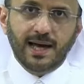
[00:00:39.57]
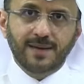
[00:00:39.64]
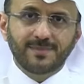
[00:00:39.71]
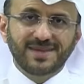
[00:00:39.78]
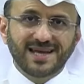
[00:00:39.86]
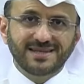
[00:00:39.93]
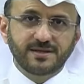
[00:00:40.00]

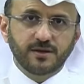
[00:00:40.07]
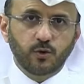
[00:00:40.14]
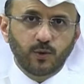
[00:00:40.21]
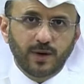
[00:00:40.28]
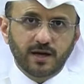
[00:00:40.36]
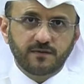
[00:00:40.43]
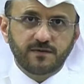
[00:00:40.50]
I'm not
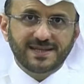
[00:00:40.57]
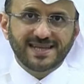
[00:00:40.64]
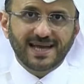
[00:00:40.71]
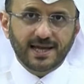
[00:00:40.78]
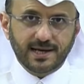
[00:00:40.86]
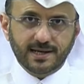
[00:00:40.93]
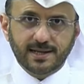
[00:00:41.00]
aware of a
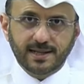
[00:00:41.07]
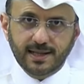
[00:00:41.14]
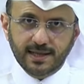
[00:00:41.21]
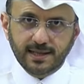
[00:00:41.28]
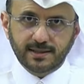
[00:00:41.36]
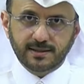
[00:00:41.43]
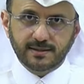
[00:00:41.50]
direct
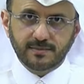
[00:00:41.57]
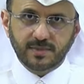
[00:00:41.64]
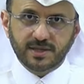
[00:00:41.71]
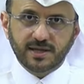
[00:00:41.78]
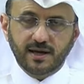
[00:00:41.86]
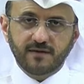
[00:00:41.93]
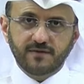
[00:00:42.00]
link,
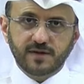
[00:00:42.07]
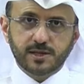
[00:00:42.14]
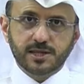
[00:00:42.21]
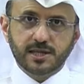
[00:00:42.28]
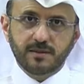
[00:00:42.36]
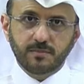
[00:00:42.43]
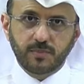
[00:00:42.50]
but
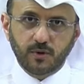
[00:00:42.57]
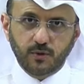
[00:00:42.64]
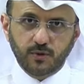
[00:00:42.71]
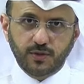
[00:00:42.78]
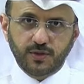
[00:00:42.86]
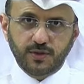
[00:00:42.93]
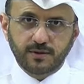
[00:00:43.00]
obviously
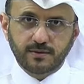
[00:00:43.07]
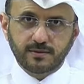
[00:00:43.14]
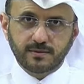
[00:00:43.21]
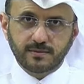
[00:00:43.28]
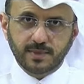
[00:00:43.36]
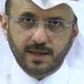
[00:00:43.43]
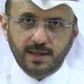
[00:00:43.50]
both
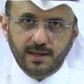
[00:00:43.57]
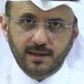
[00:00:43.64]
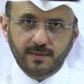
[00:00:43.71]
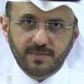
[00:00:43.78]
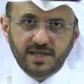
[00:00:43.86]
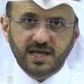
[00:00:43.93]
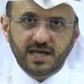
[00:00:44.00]

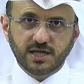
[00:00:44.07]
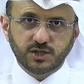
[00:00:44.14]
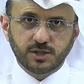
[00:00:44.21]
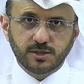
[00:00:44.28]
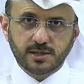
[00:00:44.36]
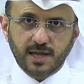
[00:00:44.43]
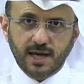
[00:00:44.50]

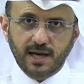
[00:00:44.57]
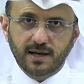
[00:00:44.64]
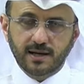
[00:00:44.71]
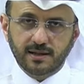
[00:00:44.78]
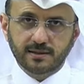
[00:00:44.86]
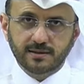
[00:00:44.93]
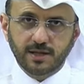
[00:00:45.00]
mediations
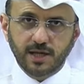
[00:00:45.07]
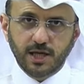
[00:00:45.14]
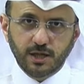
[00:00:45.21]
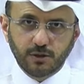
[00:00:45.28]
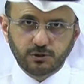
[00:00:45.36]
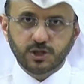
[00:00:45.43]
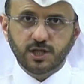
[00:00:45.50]
are
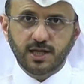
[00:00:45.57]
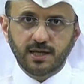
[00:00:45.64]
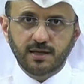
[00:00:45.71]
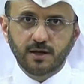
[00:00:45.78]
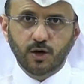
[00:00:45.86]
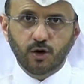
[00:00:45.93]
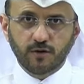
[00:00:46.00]

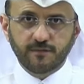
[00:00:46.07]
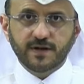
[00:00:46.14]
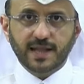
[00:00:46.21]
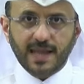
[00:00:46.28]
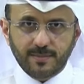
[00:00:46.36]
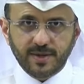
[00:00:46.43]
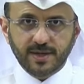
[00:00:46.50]
hugely
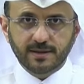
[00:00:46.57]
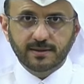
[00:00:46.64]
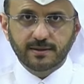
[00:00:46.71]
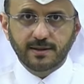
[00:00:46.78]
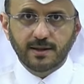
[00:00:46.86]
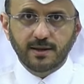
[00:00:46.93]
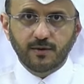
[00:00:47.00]
overlapping
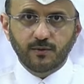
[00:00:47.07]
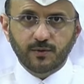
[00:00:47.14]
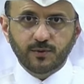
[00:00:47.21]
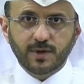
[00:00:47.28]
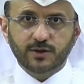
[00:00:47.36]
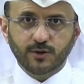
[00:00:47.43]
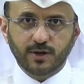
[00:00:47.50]

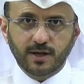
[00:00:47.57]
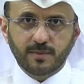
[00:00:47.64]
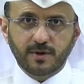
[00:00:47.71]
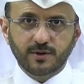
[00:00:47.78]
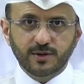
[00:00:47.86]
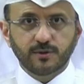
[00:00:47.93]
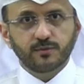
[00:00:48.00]
when we are
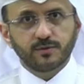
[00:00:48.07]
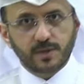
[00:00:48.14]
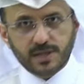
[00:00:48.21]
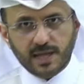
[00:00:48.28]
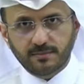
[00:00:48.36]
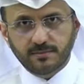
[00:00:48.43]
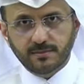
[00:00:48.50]
talking about, you know,
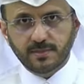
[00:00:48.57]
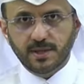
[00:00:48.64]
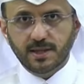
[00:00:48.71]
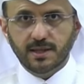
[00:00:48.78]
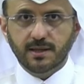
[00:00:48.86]
the same